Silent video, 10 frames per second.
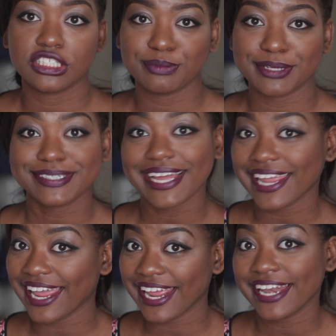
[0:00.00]
Smells
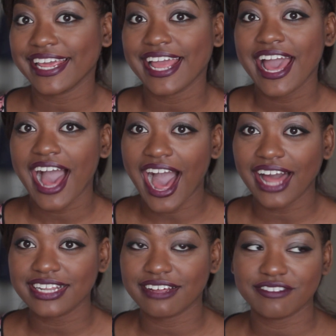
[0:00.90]
like candy.
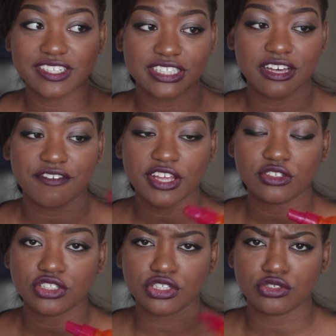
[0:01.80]
I love this stuff. I
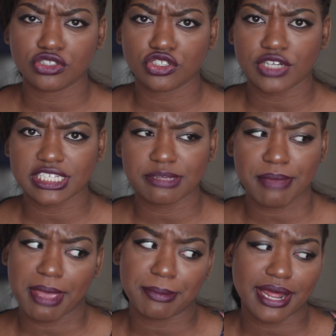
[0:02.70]
used to use the
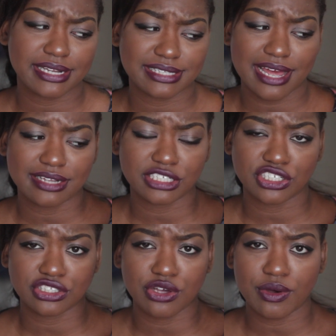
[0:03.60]
Tresemme, but I decided to
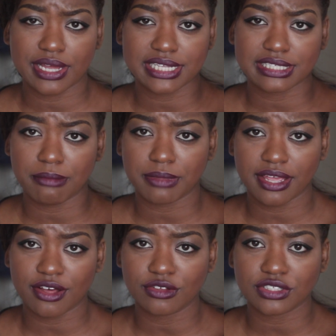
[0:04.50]
just go and get
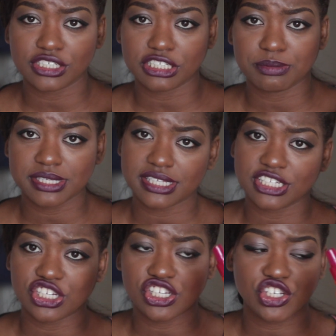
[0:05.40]
something else just because
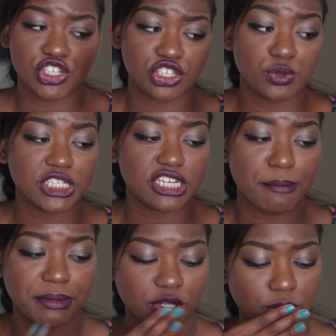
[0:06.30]
just, just switch it
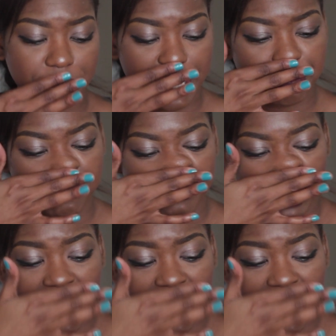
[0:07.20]
up a little bit.